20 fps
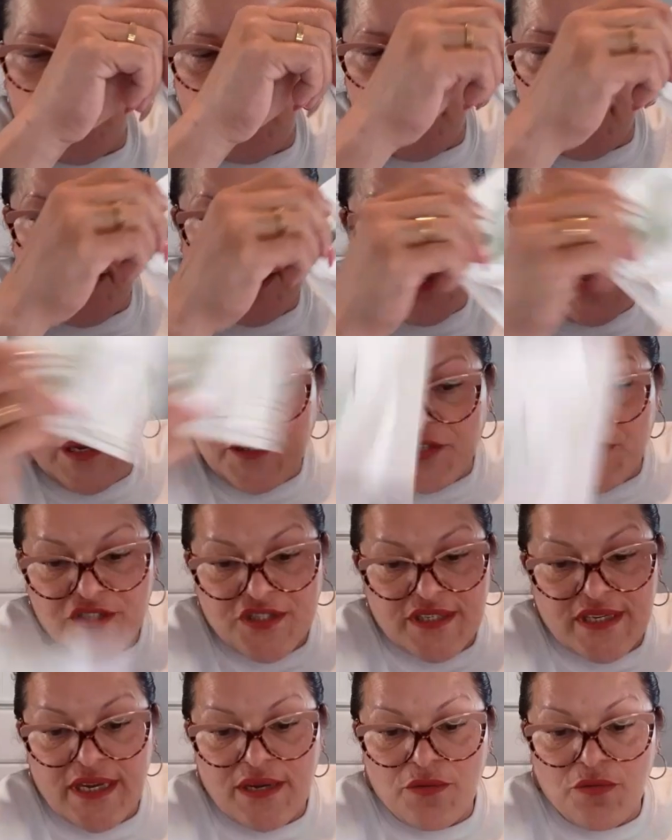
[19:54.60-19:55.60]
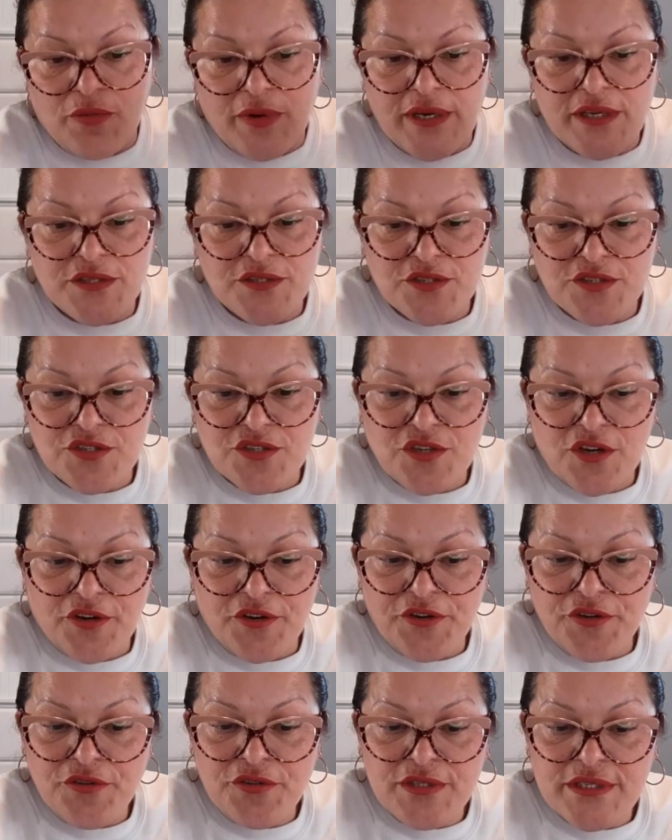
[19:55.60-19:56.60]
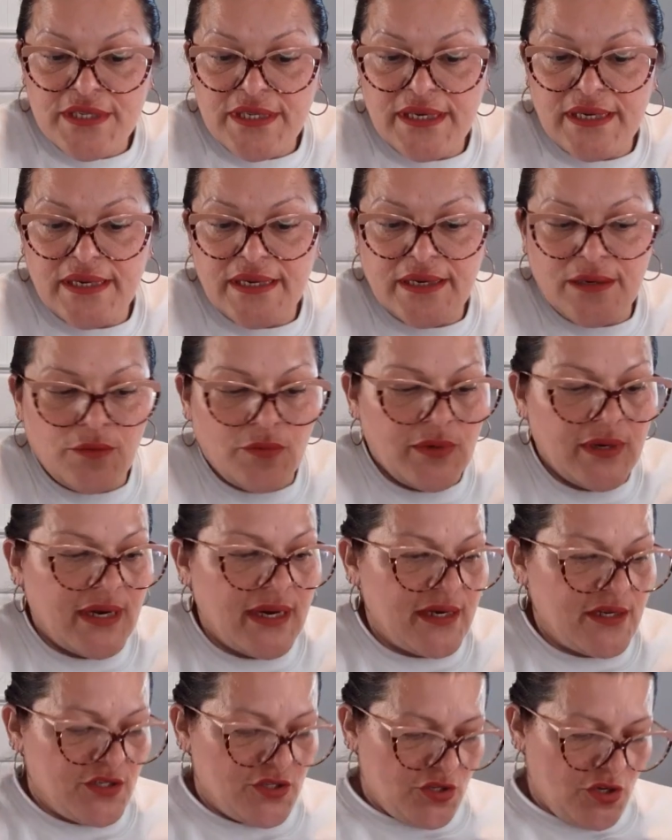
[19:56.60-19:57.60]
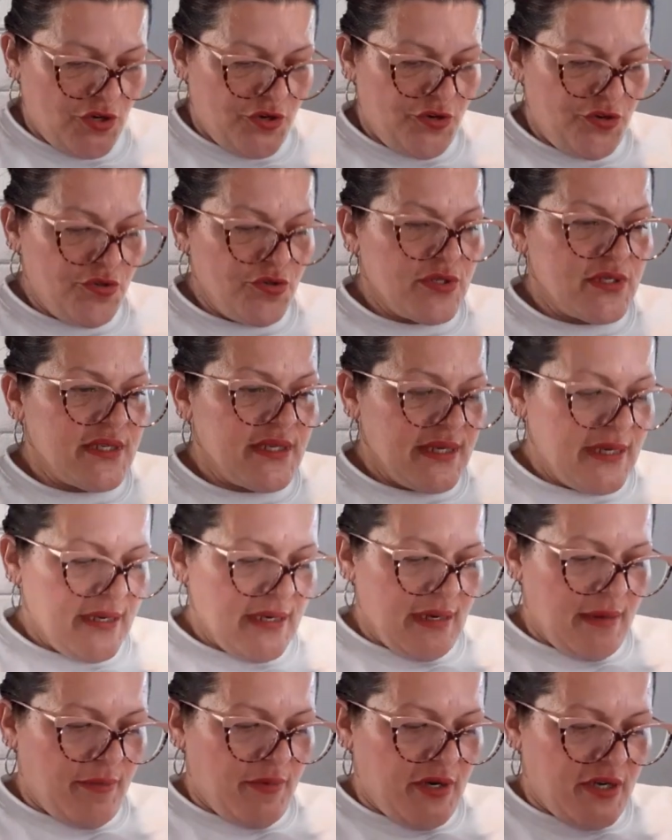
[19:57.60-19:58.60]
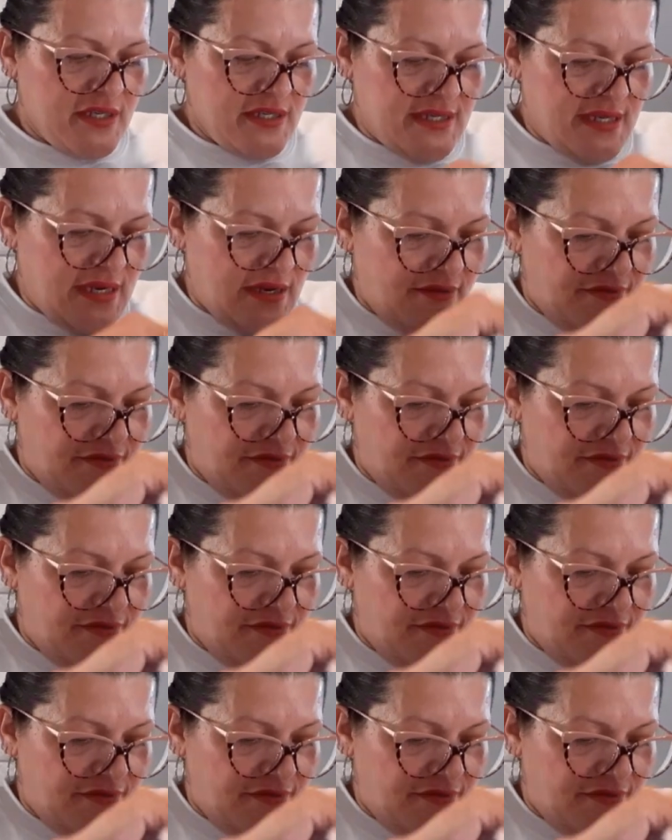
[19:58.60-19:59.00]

and I just can't wait to start using it and when I start using it I'm going to take a